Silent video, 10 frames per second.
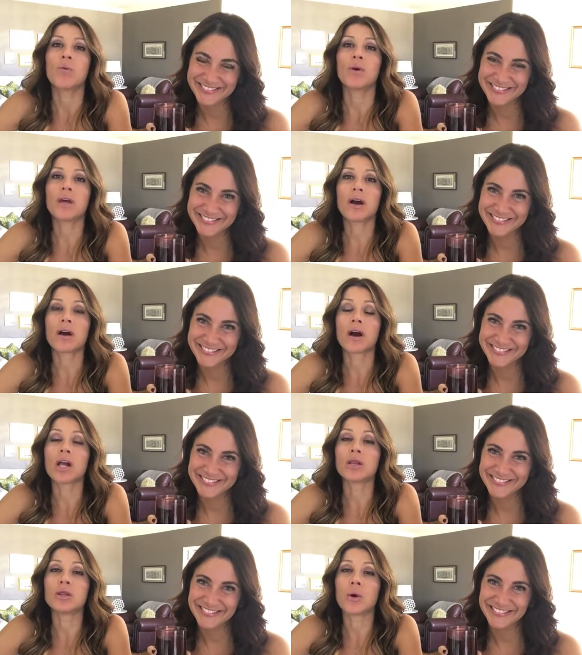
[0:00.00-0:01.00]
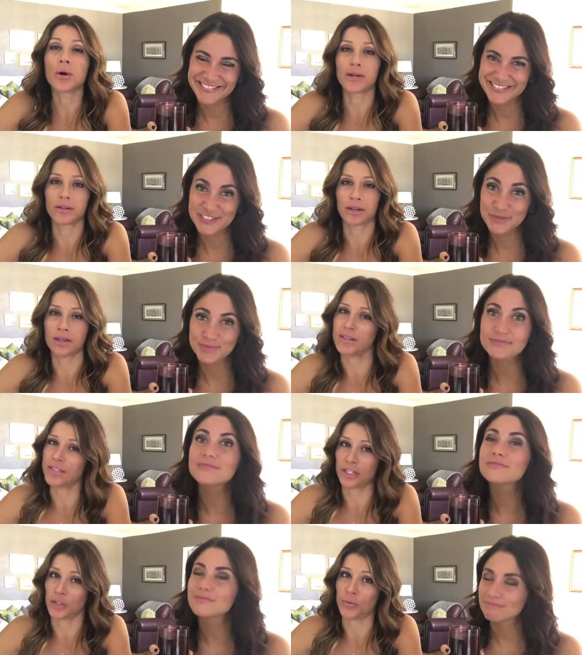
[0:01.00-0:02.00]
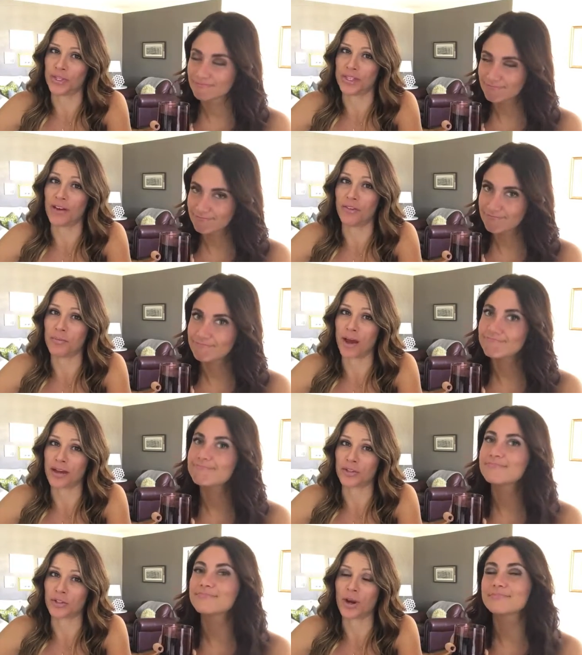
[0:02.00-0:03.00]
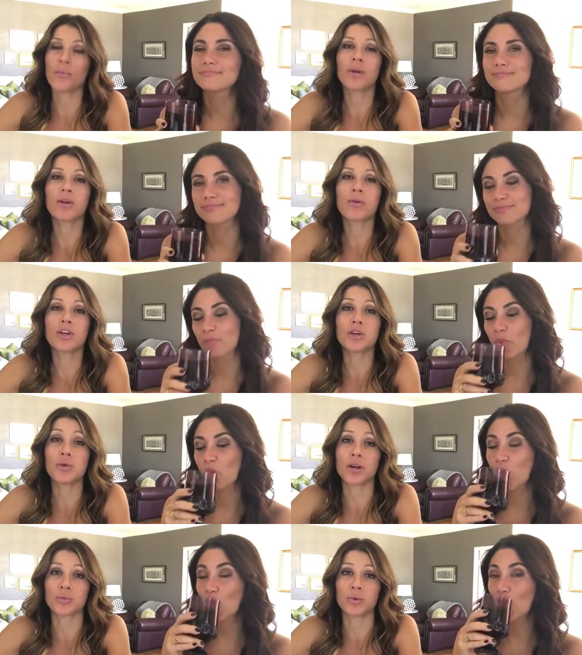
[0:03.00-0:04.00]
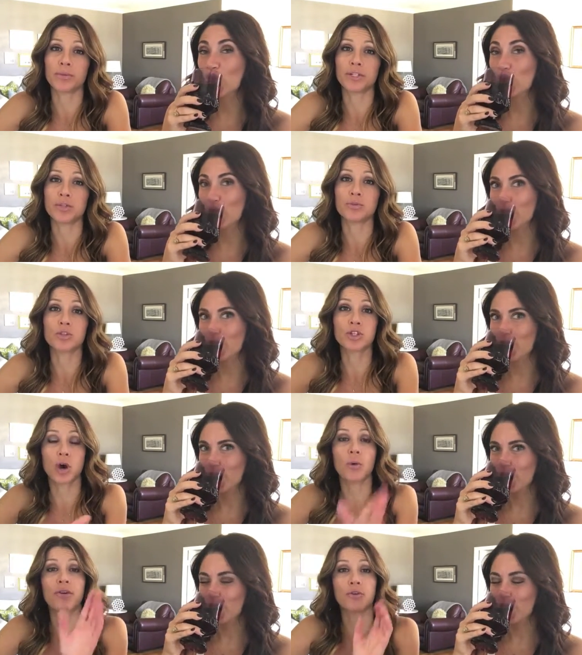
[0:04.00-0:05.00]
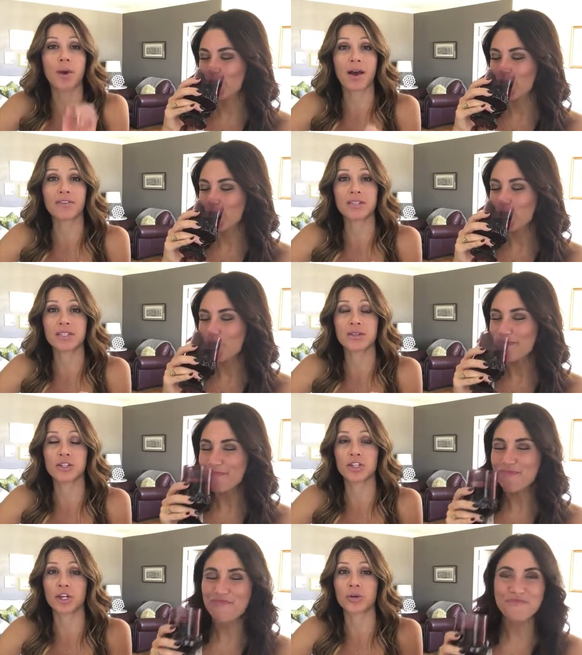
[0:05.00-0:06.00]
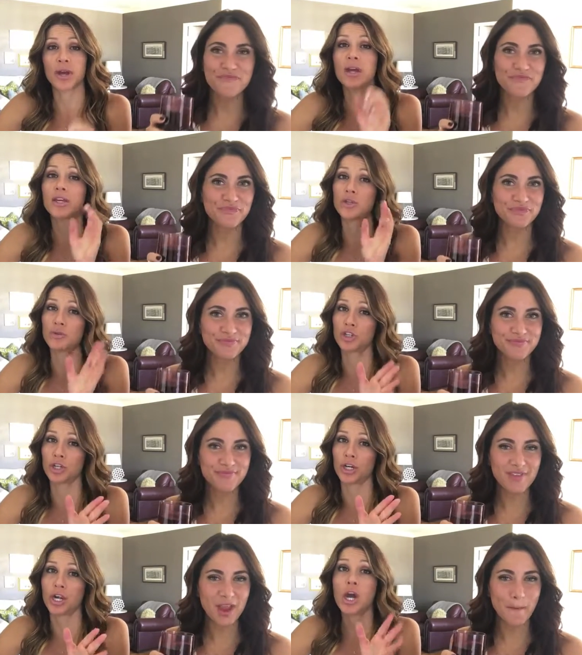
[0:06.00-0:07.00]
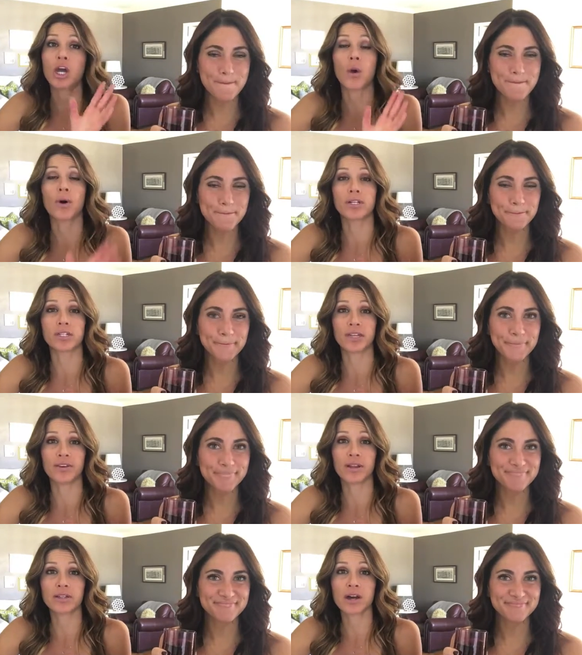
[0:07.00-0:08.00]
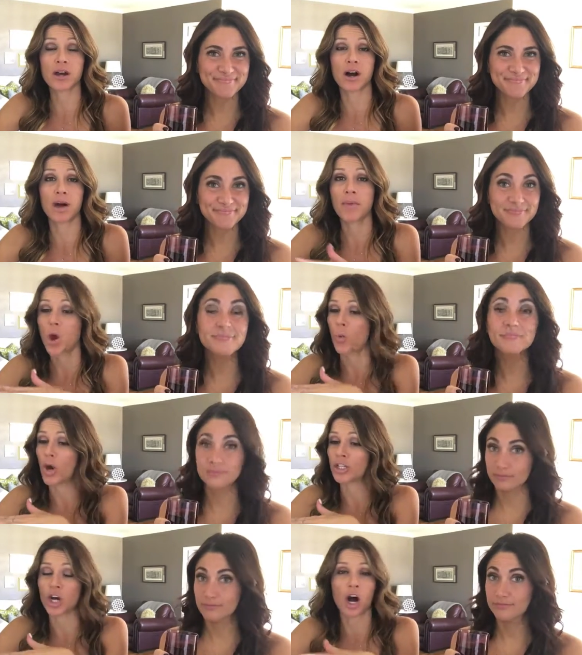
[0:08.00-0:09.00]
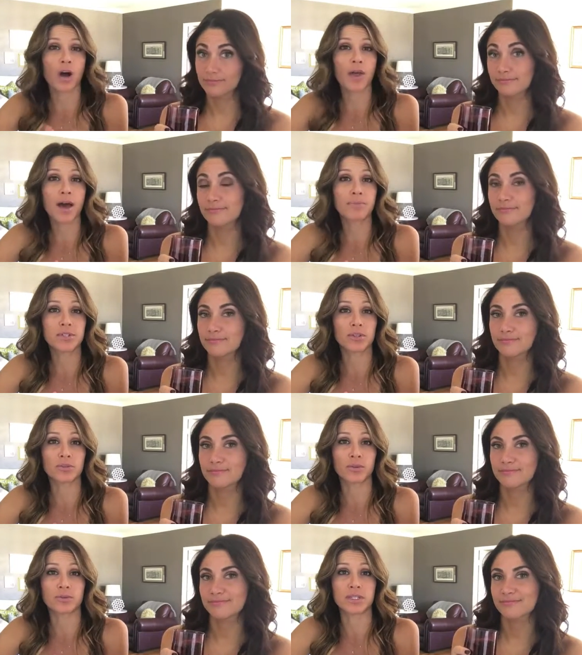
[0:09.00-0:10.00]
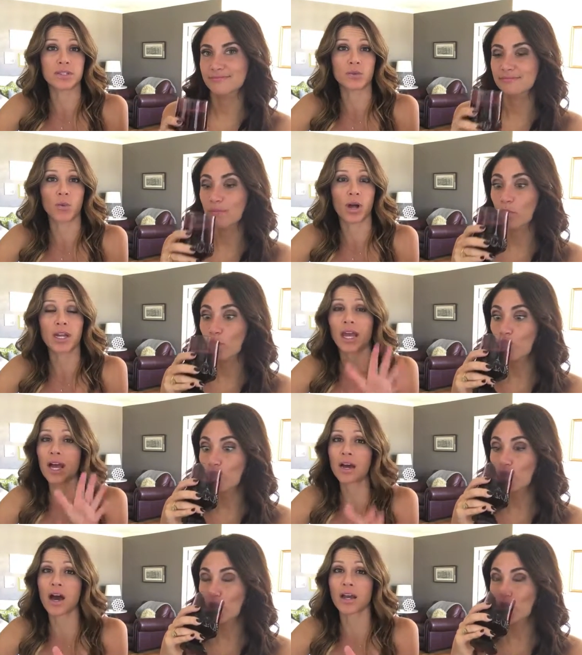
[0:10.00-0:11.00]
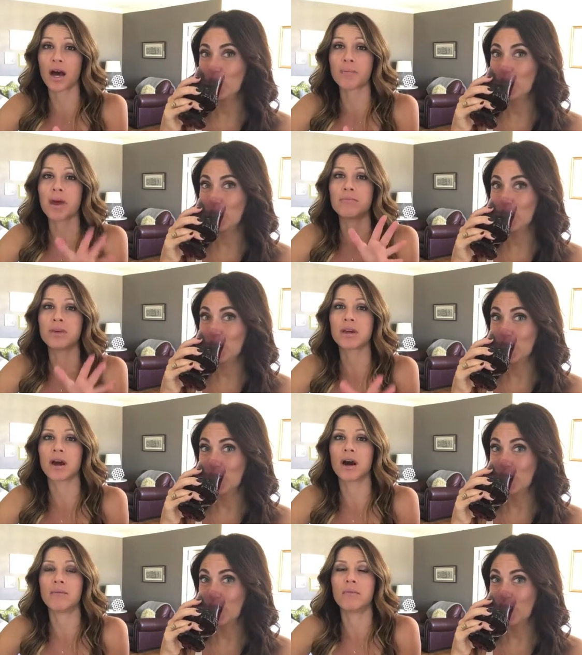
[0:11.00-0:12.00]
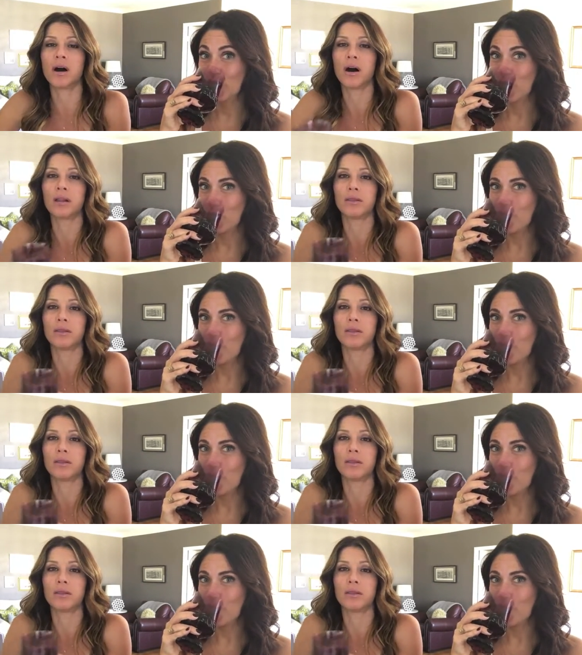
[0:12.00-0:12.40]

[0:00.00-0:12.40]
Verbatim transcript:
Speaker 1: We are loyal constituents of Impastor, and we know that you guys will be too. So if you haven't seen this show yet, you should go on to tvland.com, watch all the episodes from season one, get caught up, and become a